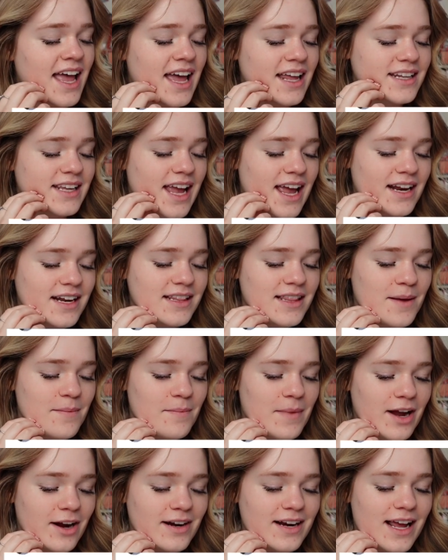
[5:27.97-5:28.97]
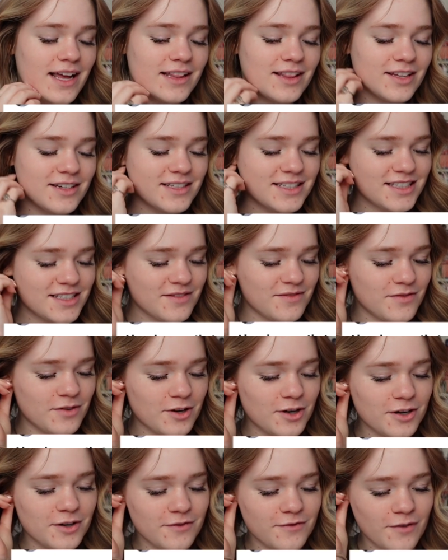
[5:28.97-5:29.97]
headcanon that Marinette looks
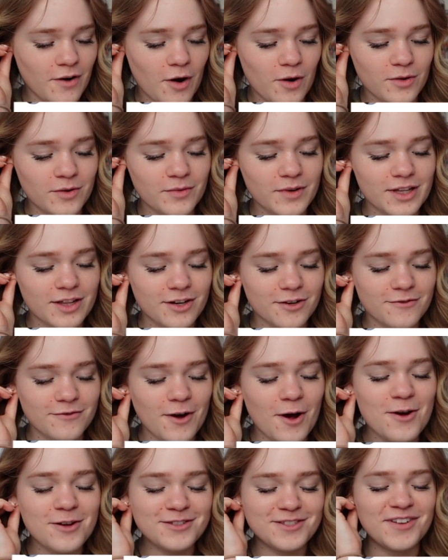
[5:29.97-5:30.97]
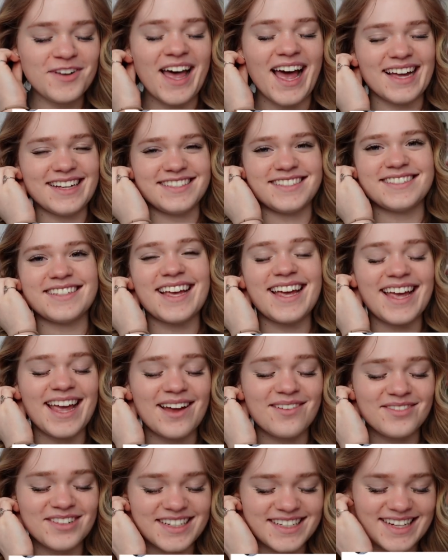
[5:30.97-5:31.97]
for her phone with her phone's flashlight
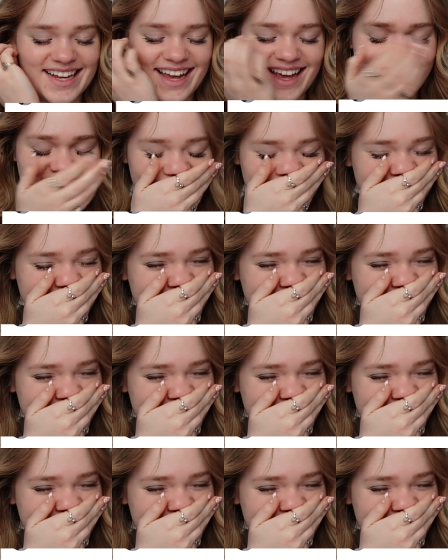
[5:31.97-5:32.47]
every day.